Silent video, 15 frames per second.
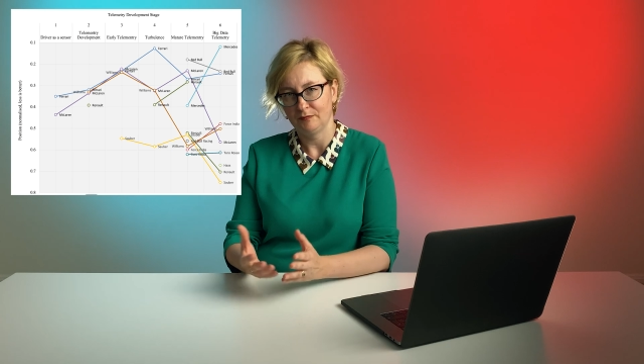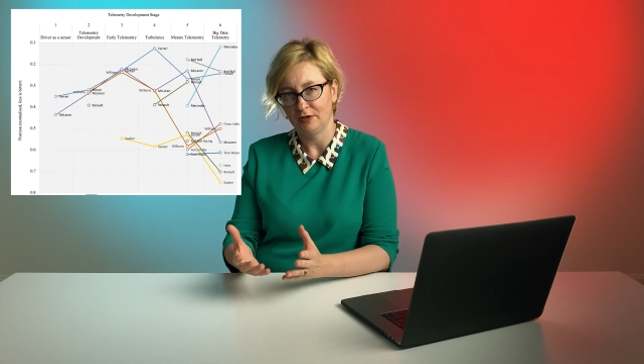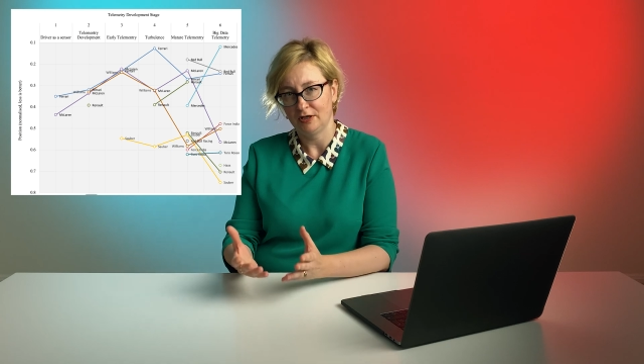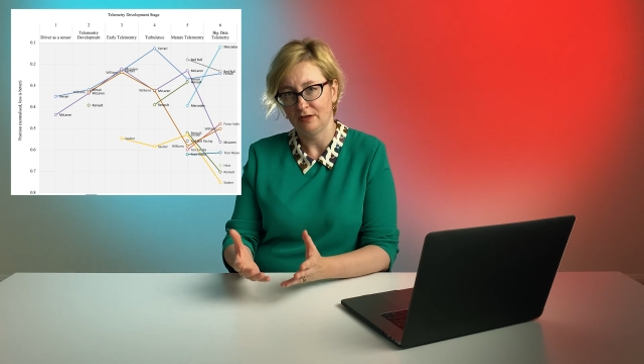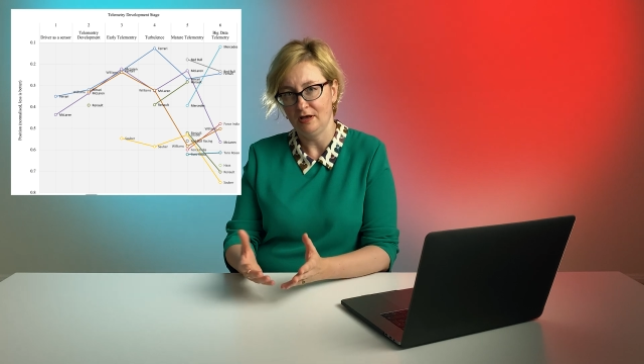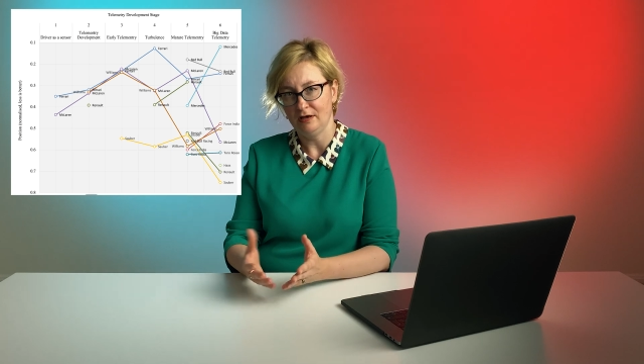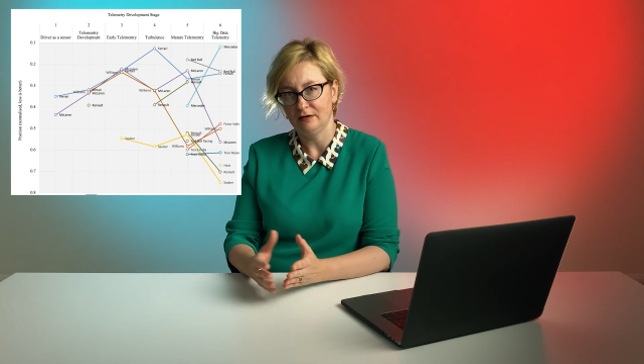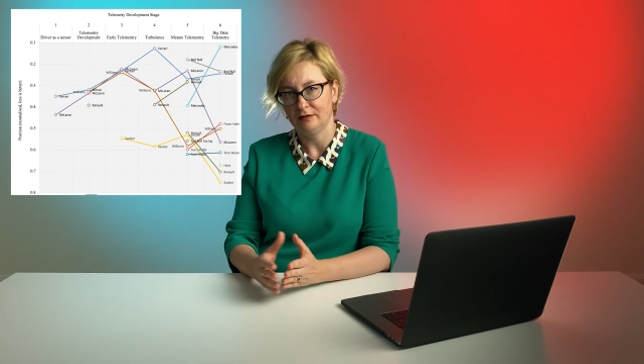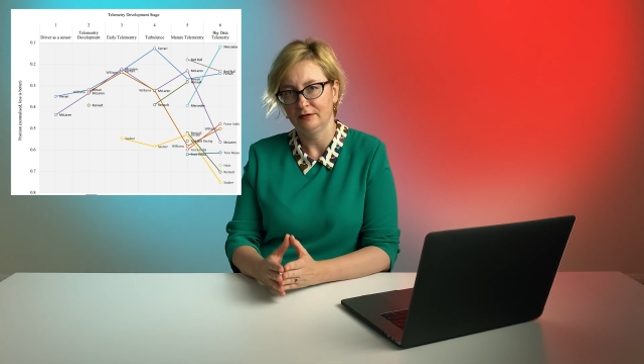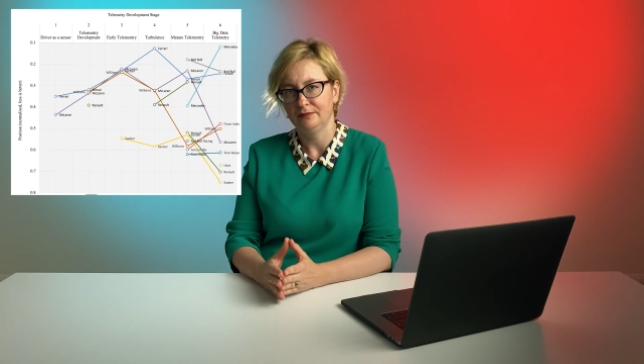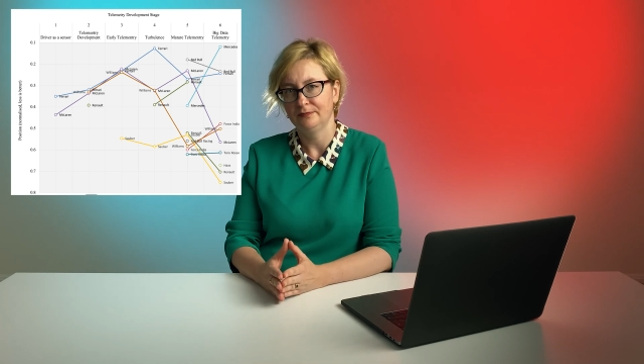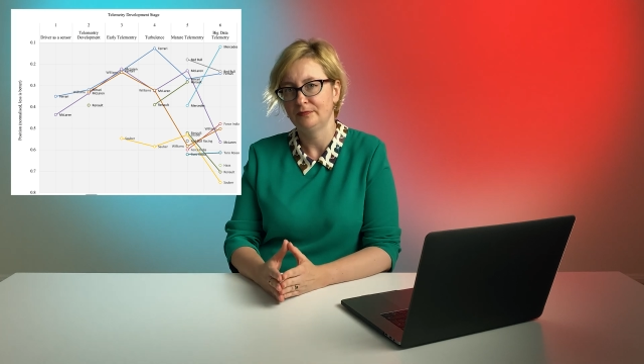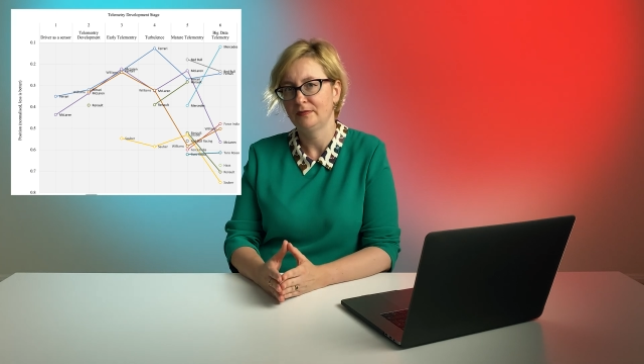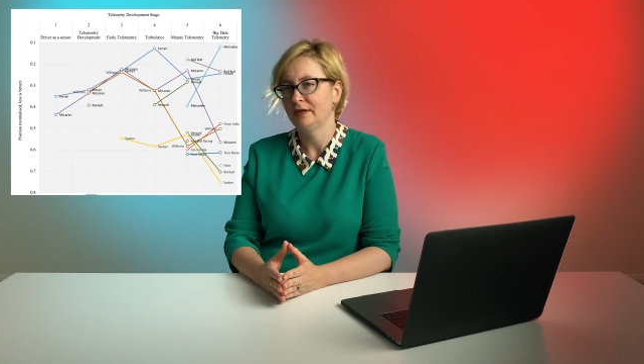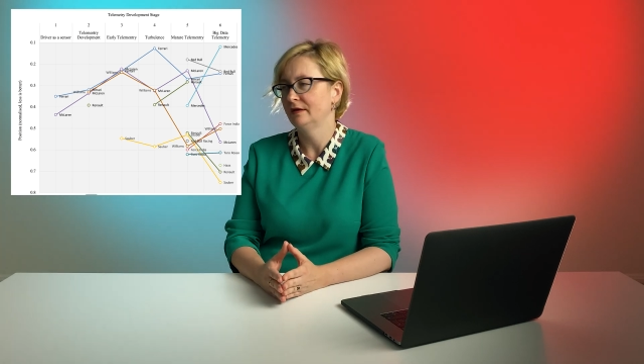McLaren
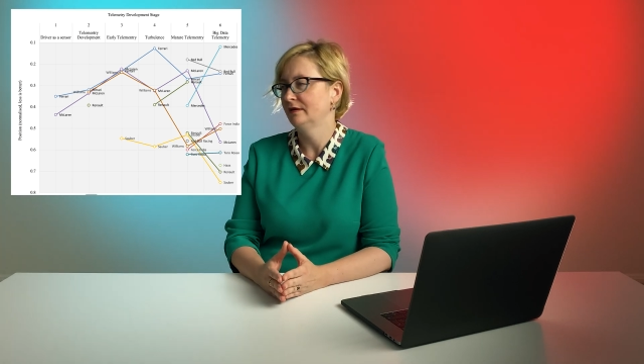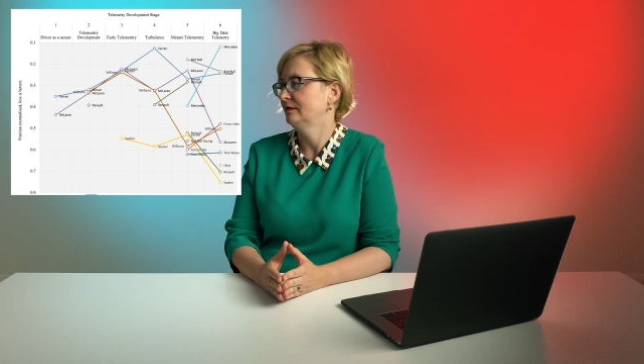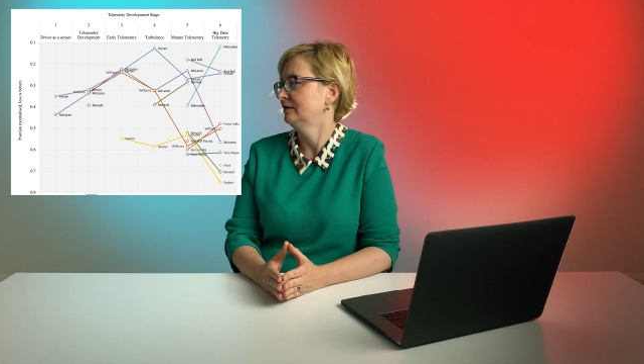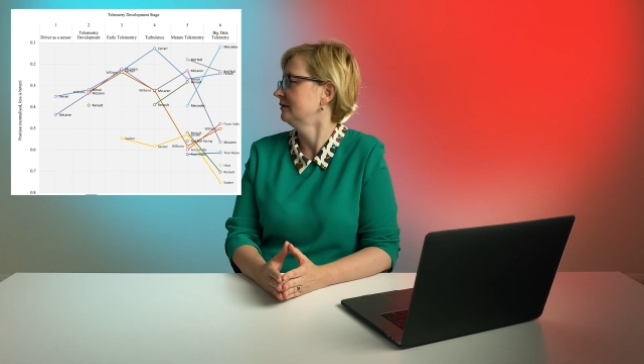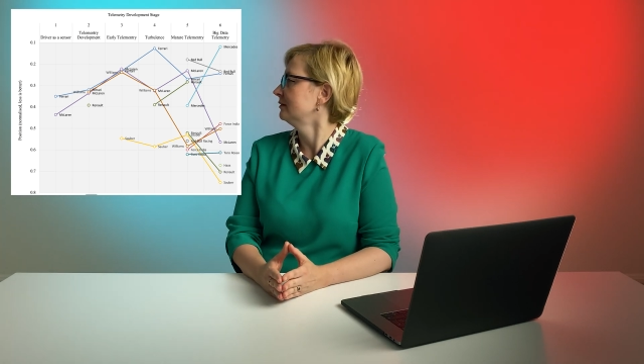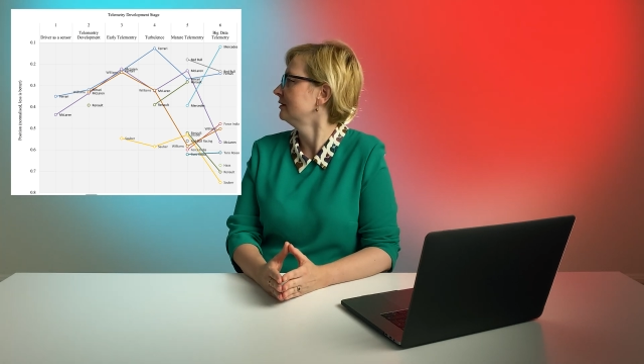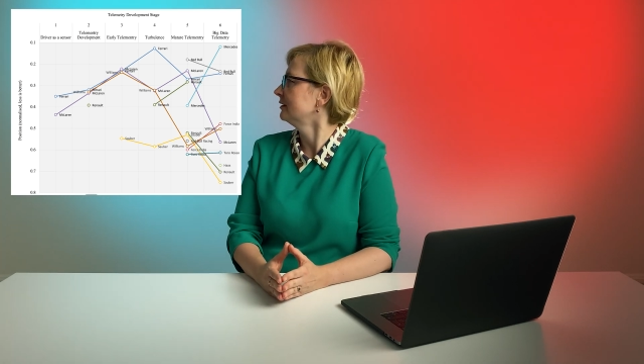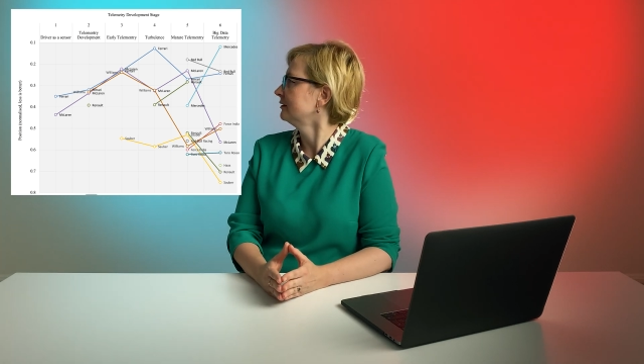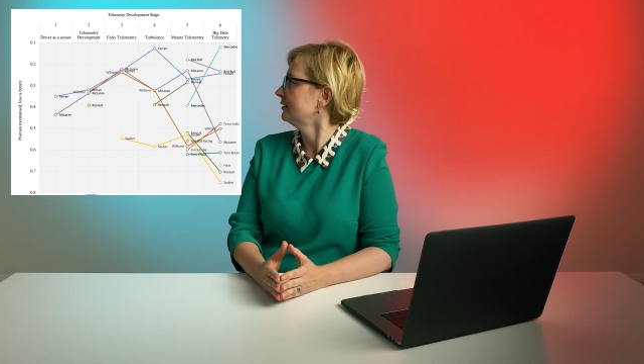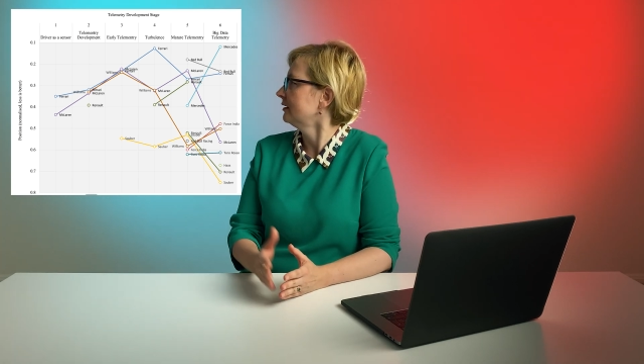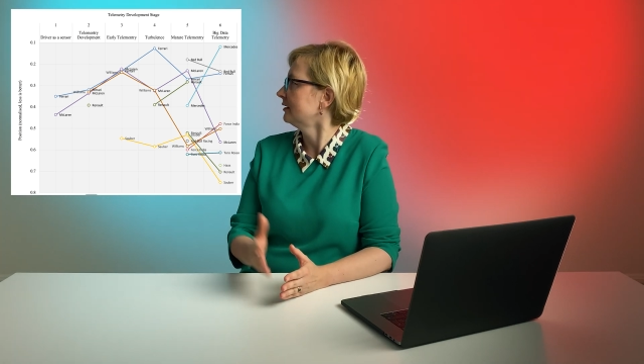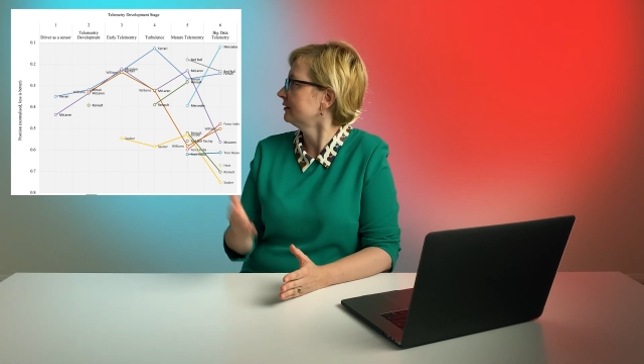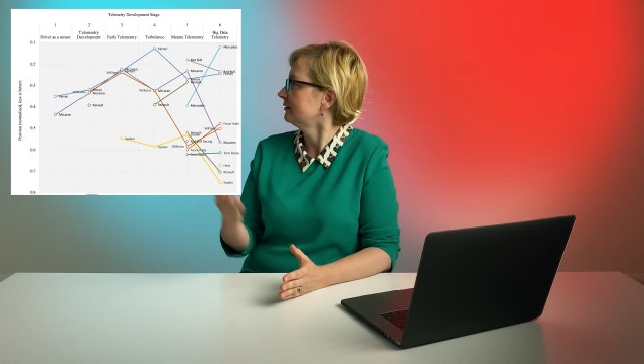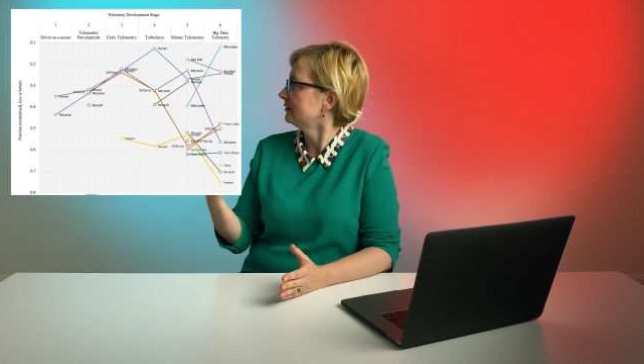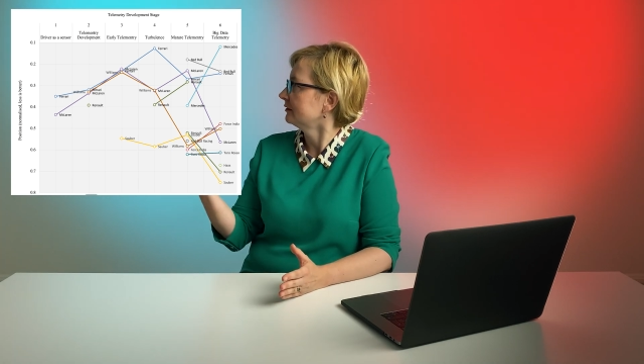and
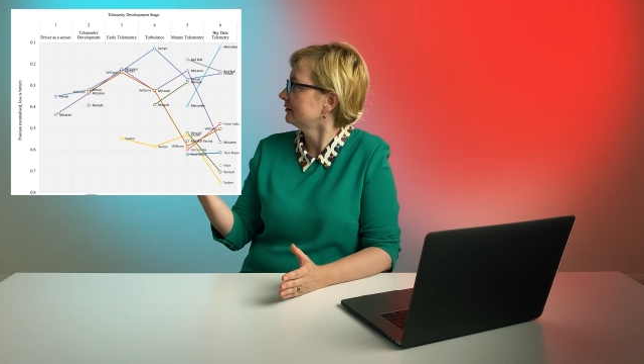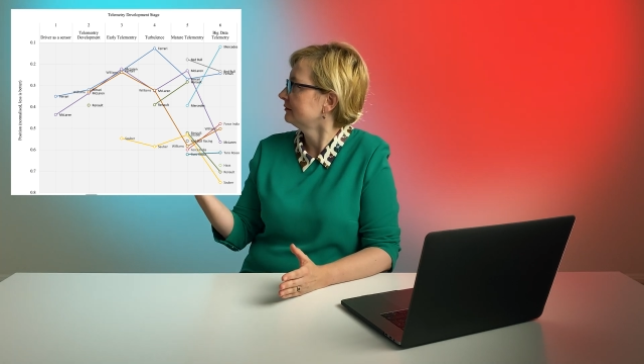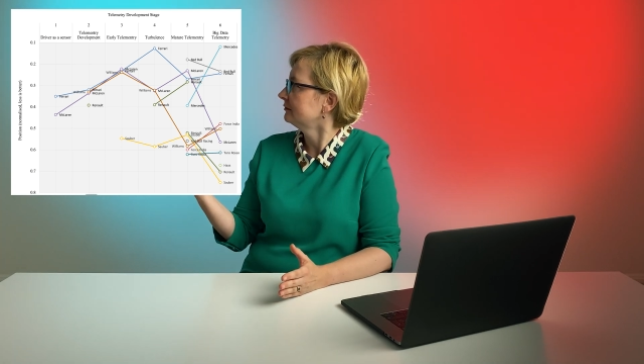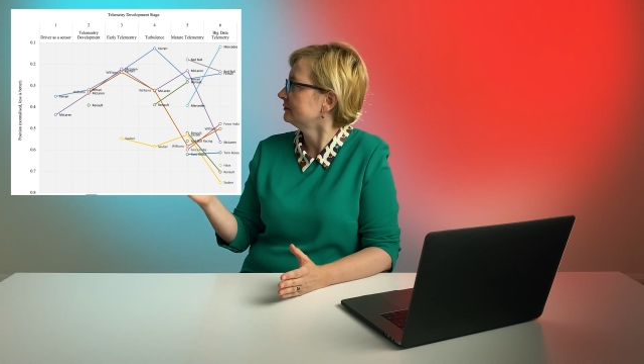other